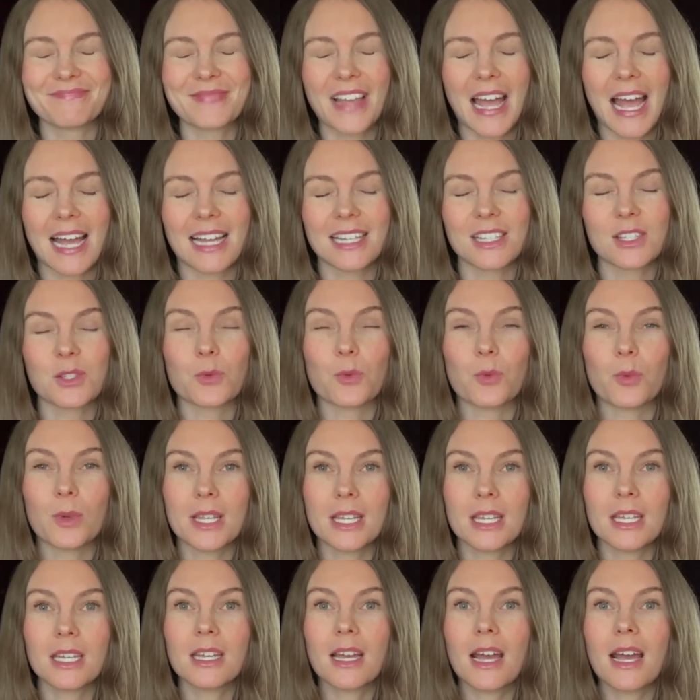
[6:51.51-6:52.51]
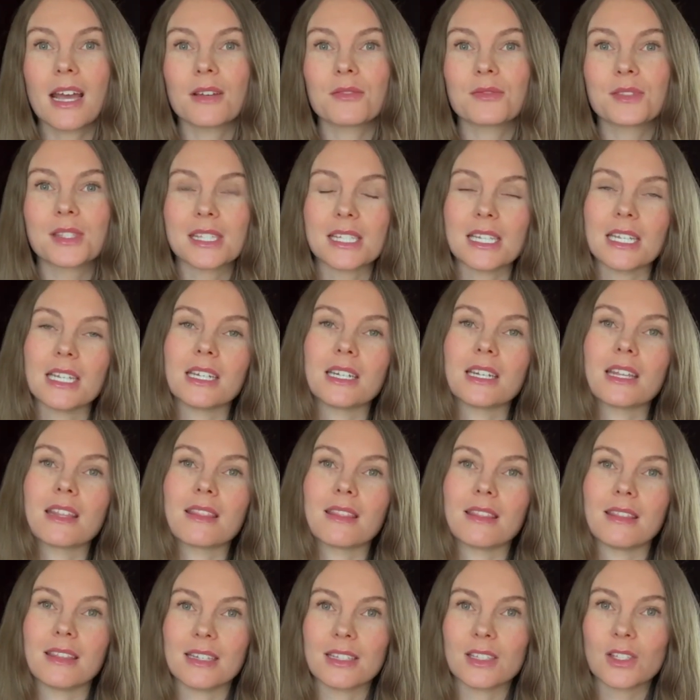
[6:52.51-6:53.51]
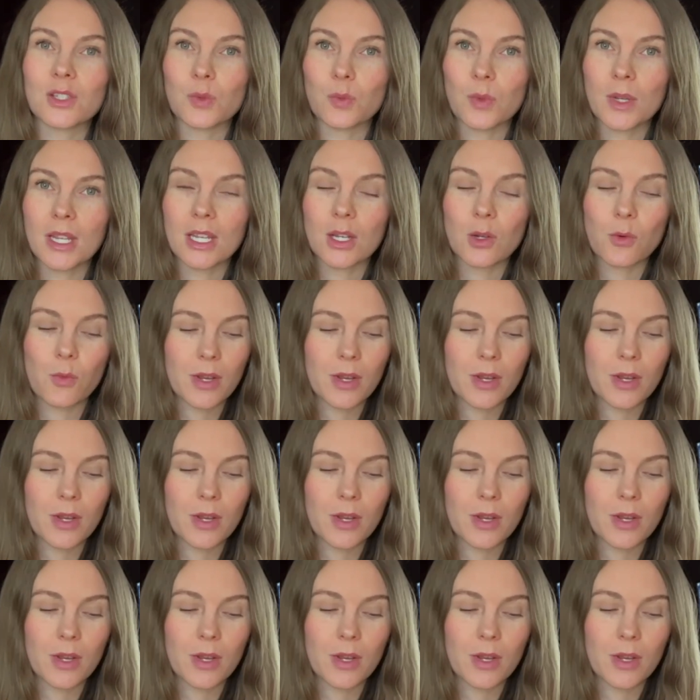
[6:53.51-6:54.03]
as we have seen this week